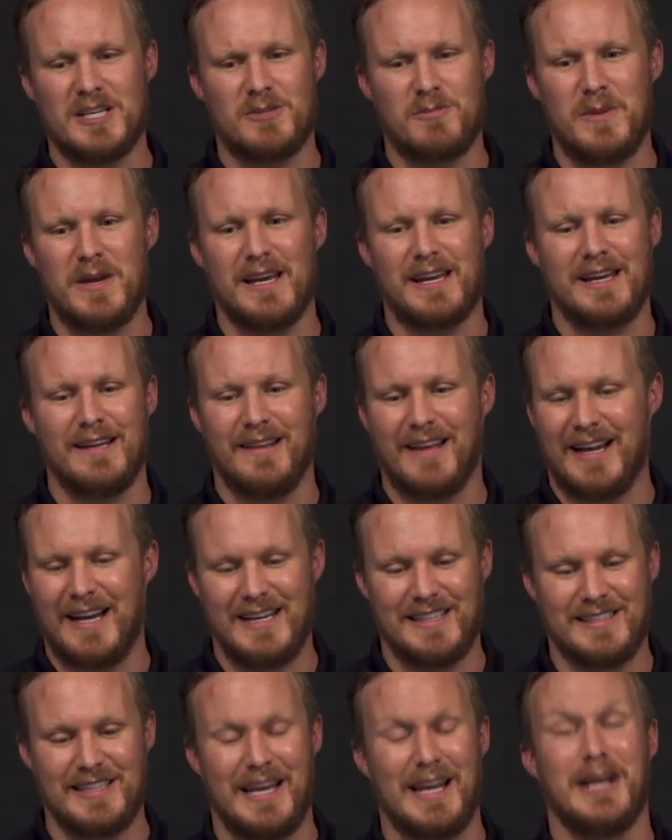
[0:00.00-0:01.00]
speaking, like I
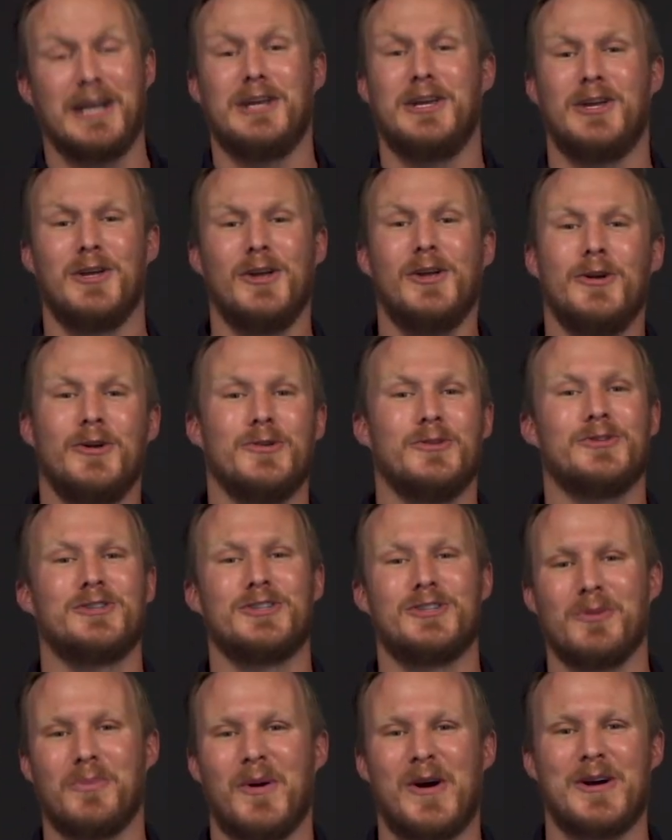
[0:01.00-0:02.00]
said, a huge
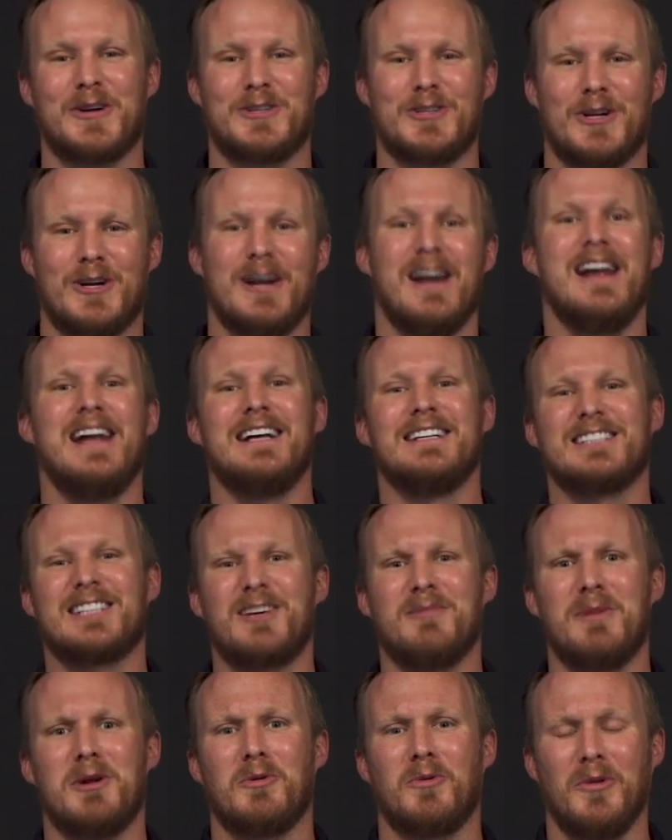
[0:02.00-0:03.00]
departure. It's
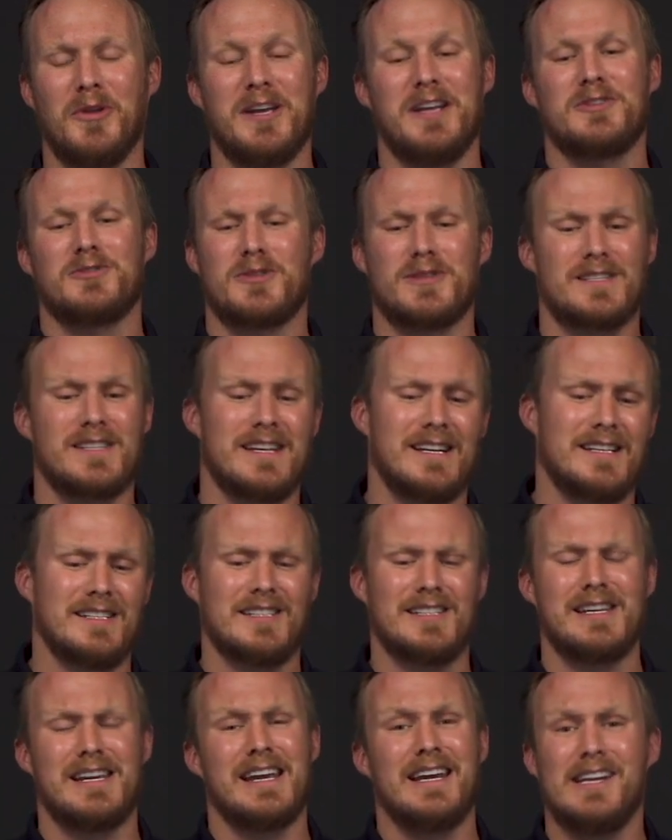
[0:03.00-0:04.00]
going to be really interesting to
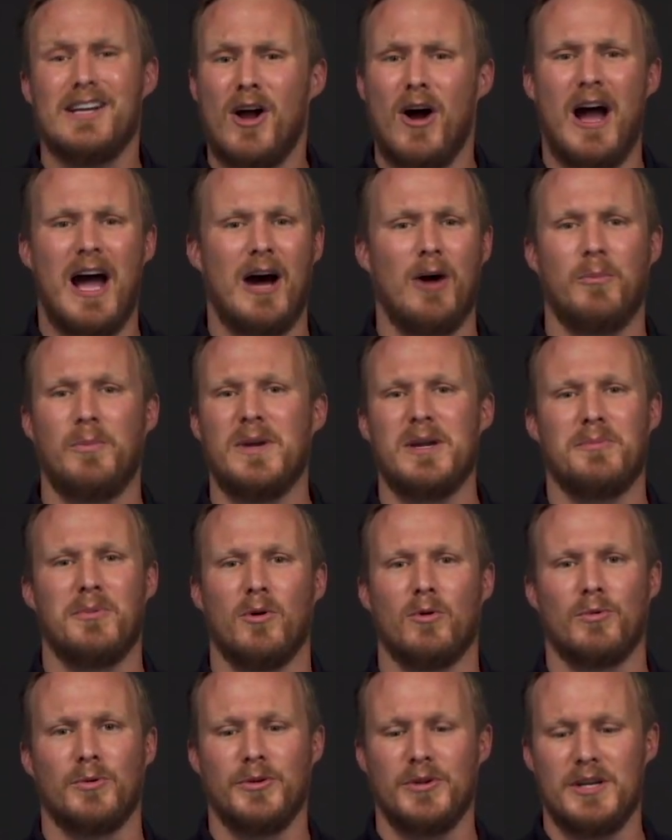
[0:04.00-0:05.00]
see, how
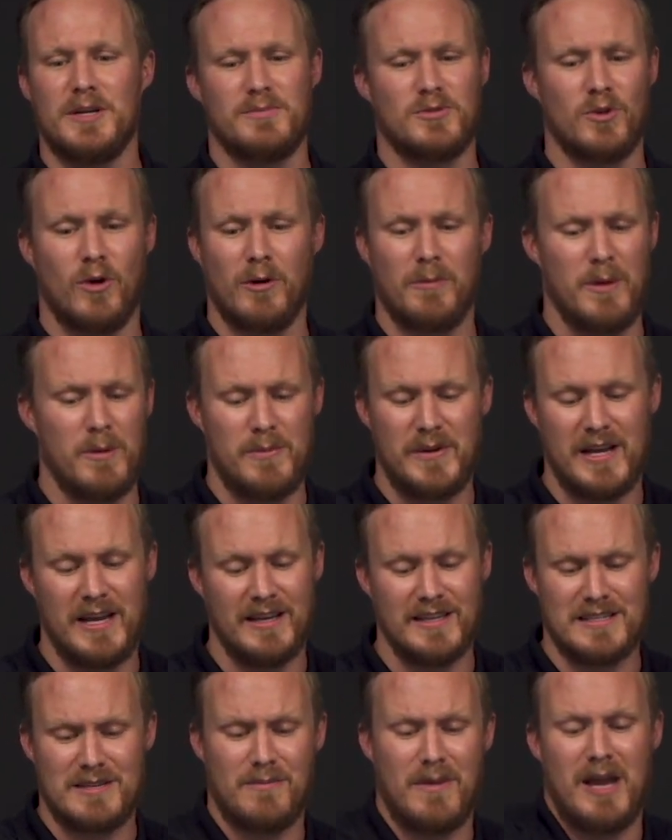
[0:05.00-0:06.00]
people really absorb it,
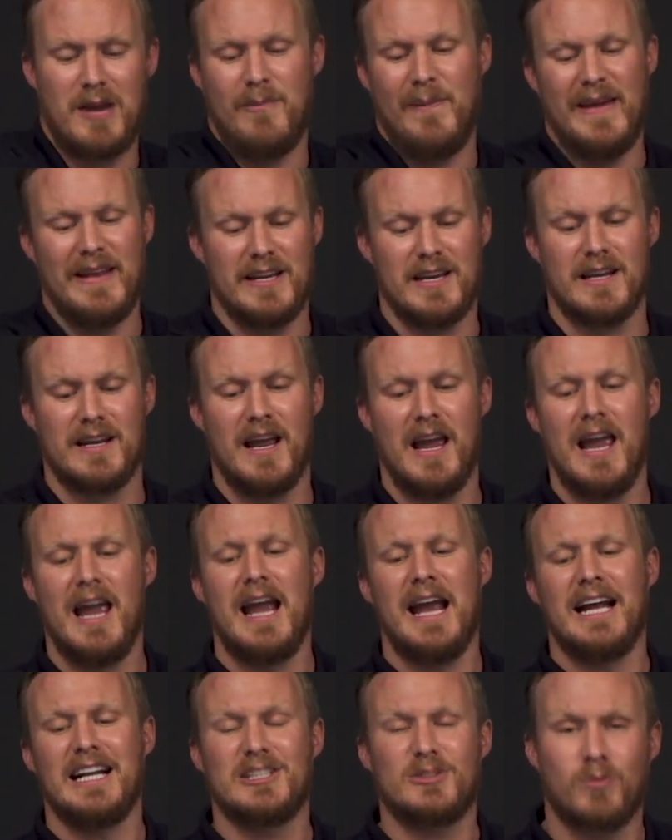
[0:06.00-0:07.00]
because in my opinion,
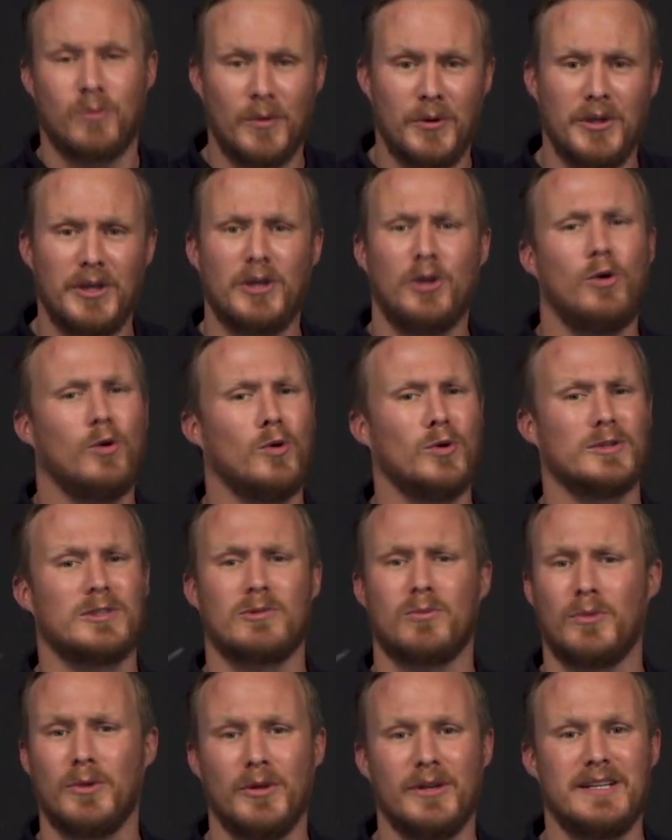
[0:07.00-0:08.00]
it's really cool. It's
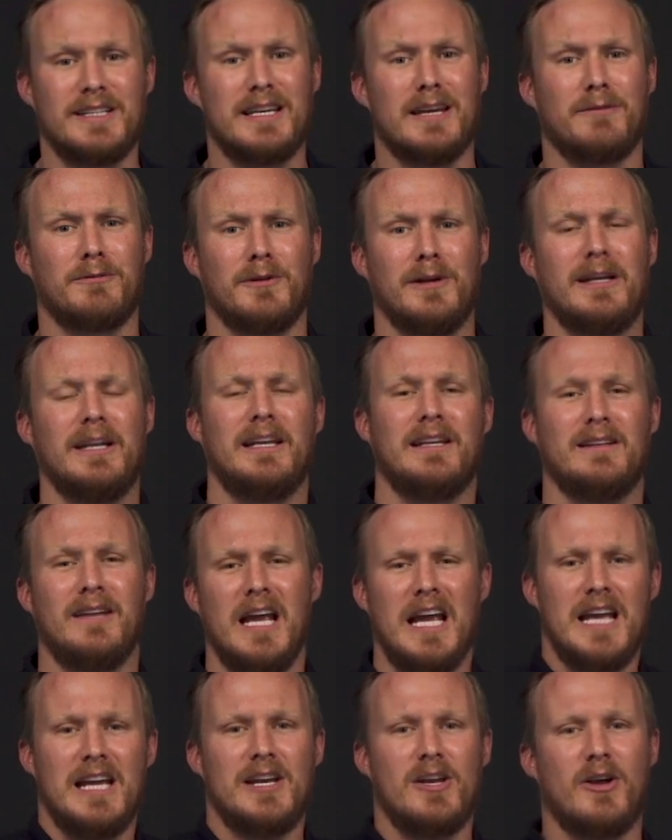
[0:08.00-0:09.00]
really different and,
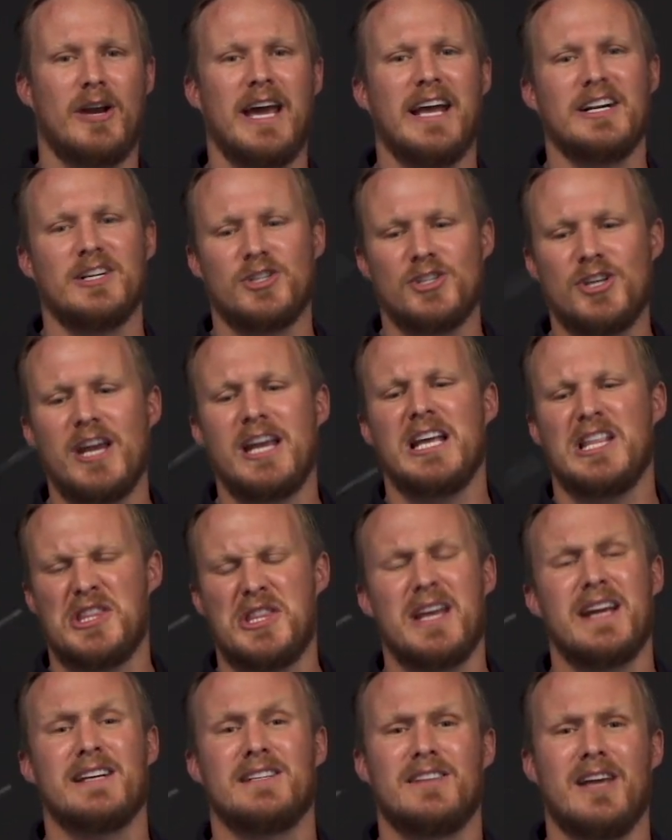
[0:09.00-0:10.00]
kind of shaking
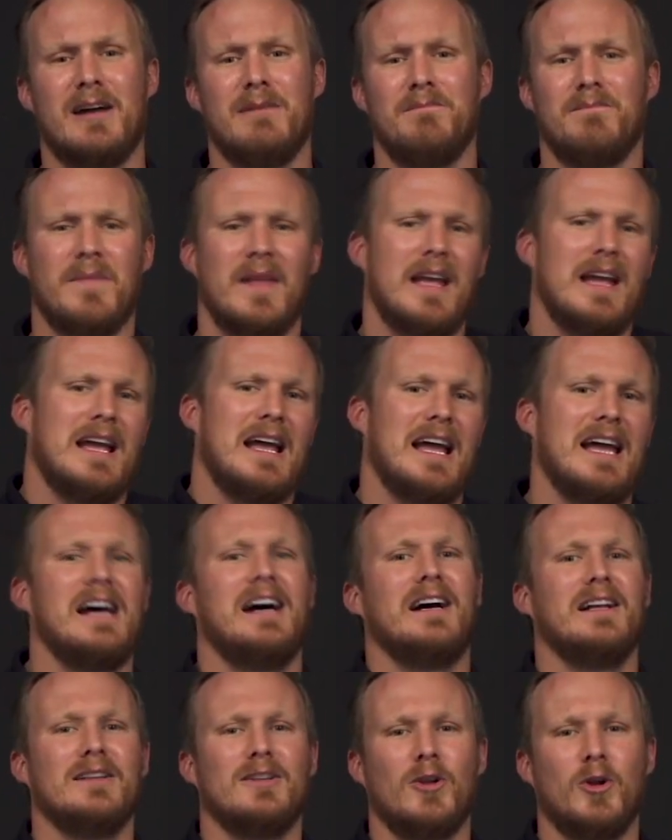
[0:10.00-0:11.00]
things up.
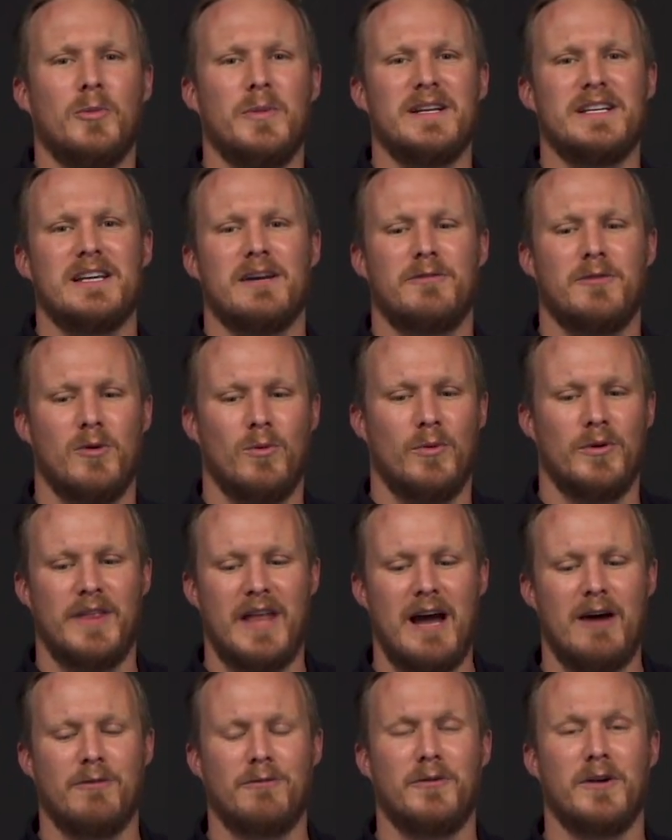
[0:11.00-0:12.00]
A little bit different
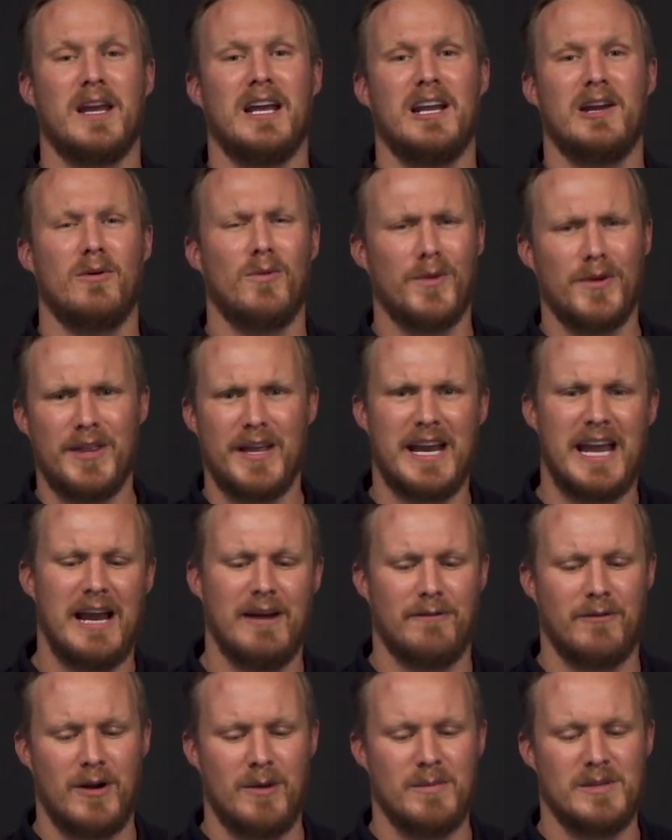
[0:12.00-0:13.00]
without forgetting where they came
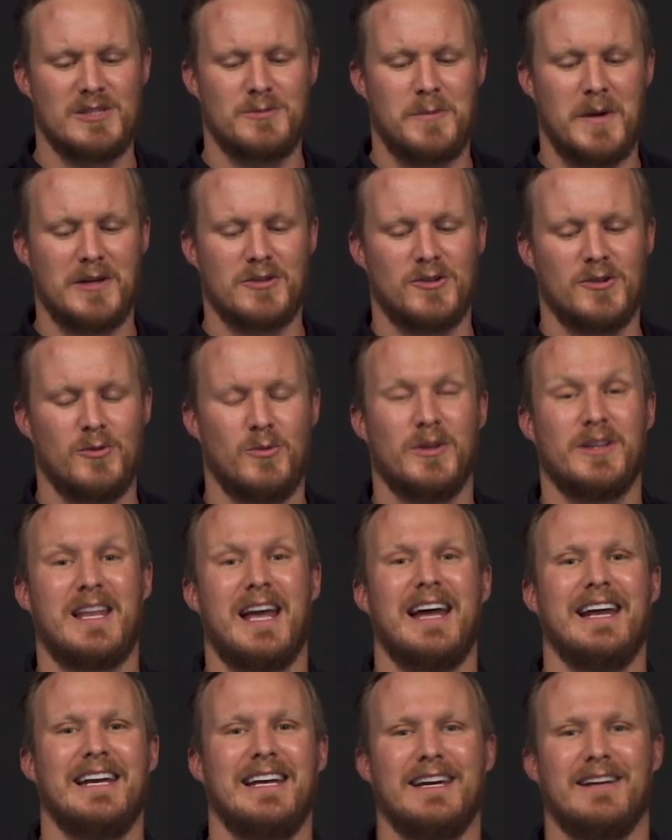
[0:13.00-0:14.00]
from, especially with
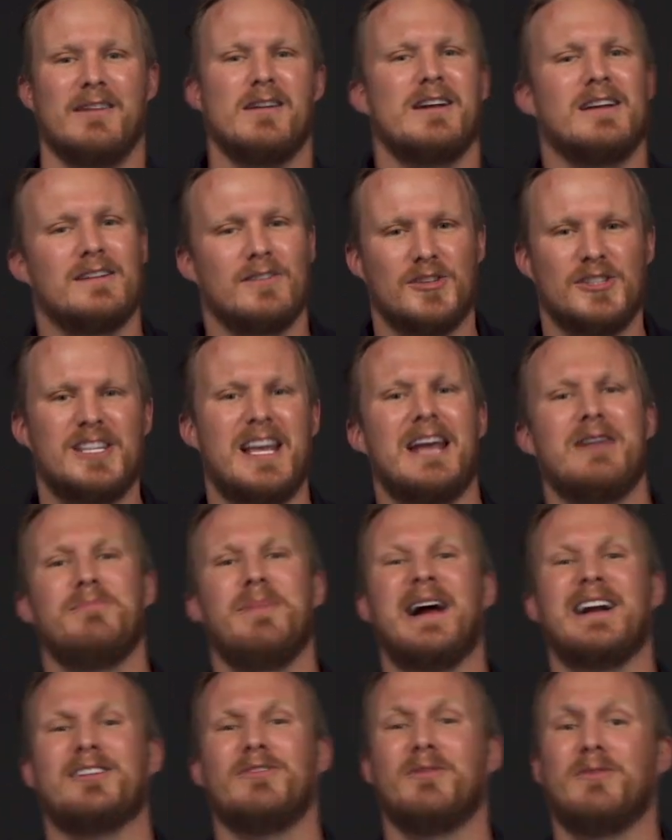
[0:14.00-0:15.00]
that hit dating
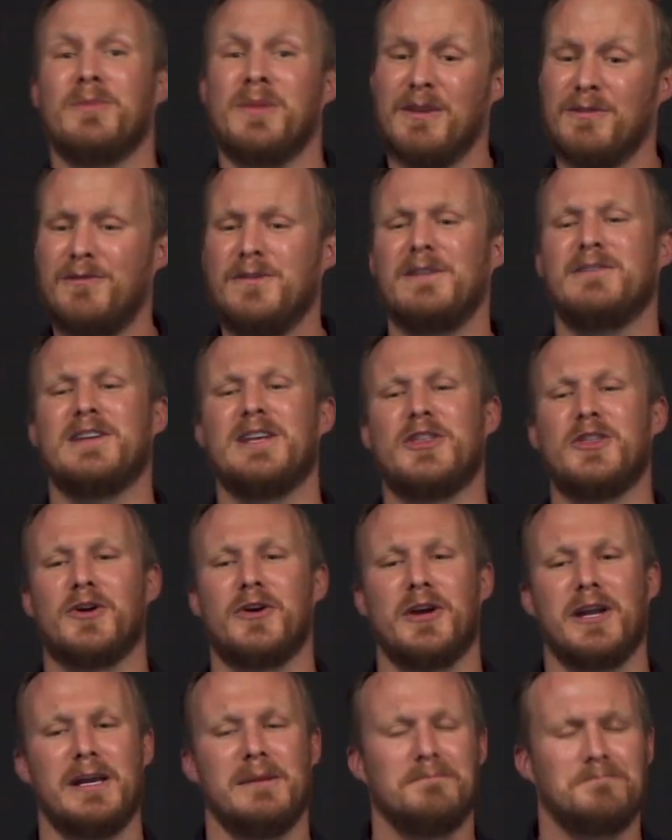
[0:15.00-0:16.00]
back from the
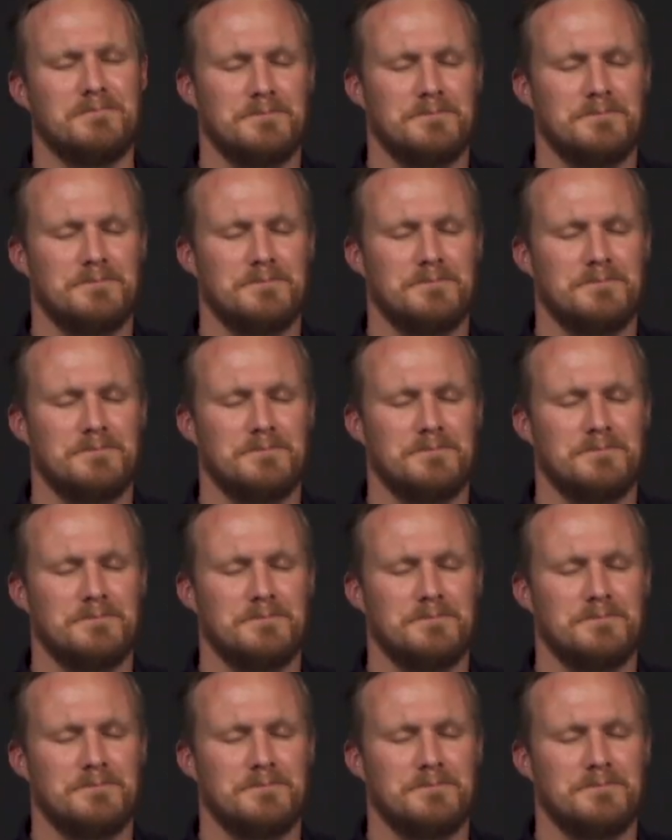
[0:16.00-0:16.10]
50-30.